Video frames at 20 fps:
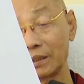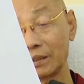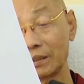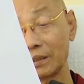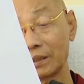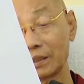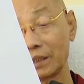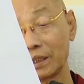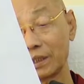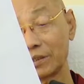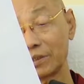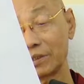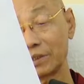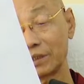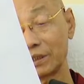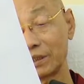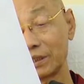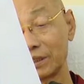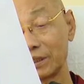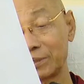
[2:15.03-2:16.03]

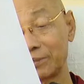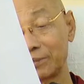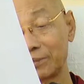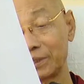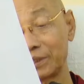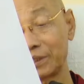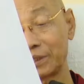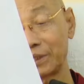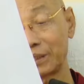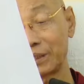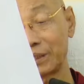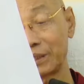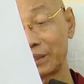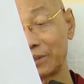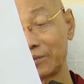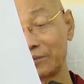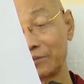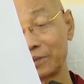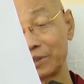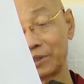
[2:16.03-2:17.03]
Sayadawaji's mission
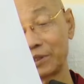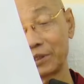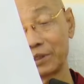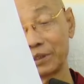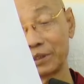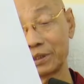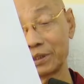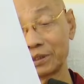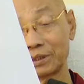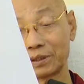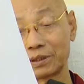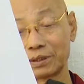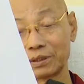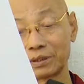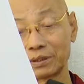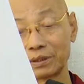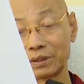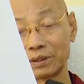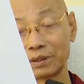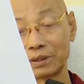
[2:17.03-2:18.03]
and vision?
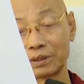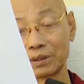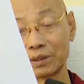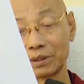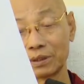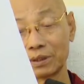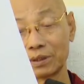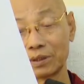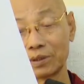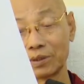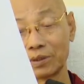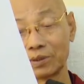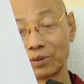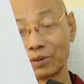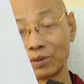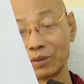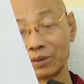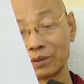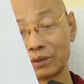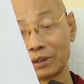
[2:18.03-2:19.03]

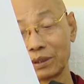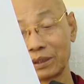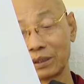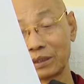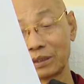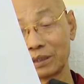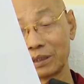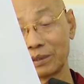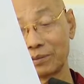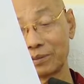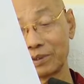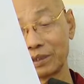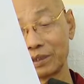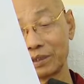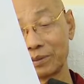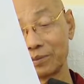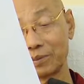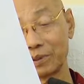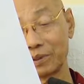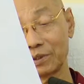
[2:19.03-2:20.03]
Go on the
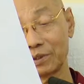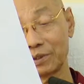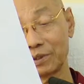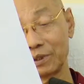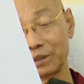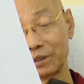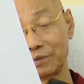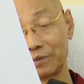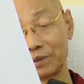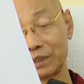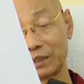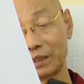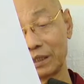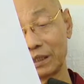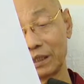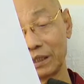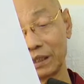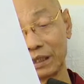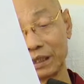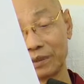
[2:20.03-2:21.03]
establishment of
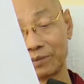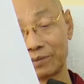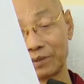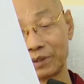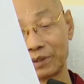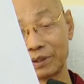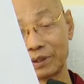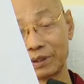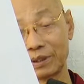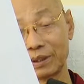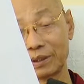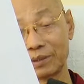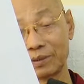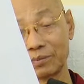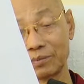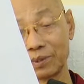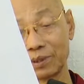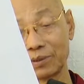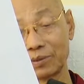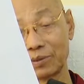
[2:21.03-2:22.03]
Tipitaka library,
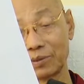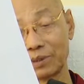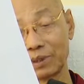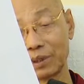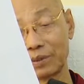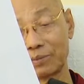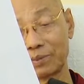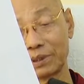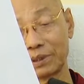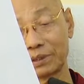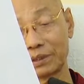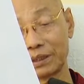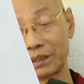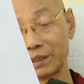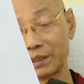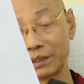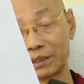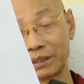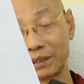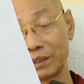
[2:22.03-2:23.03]
pagoda
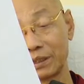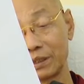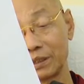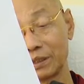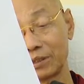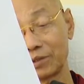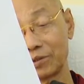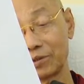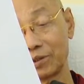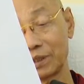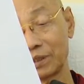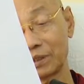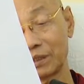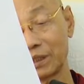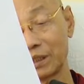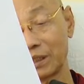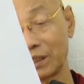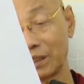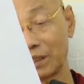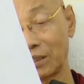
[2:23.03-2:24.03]
buildings,
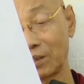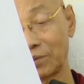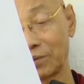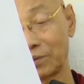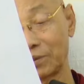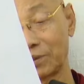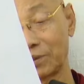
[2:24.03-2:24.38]
structure of